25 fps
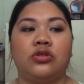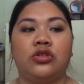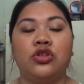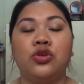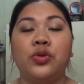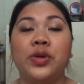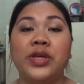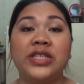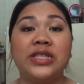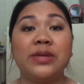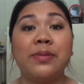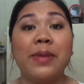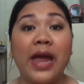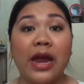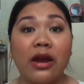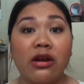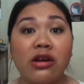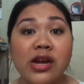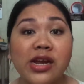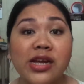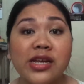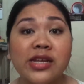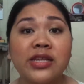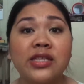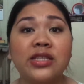doing some
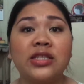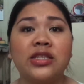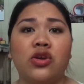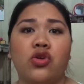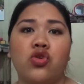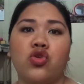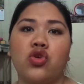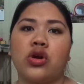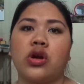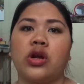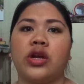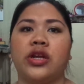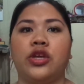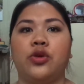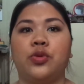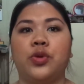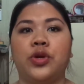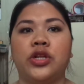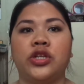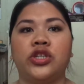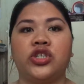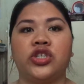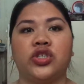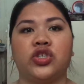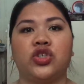errands, or you
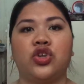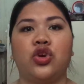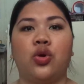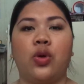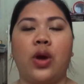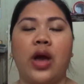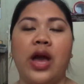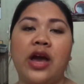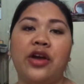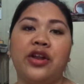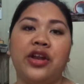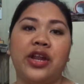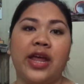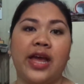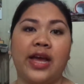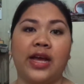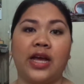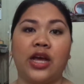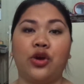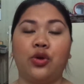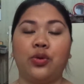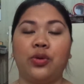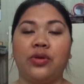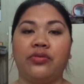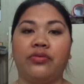want to just go out and hang
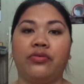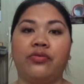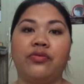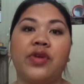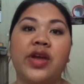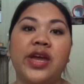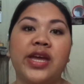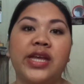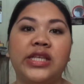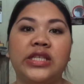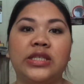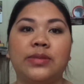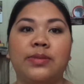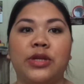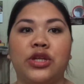out with friends,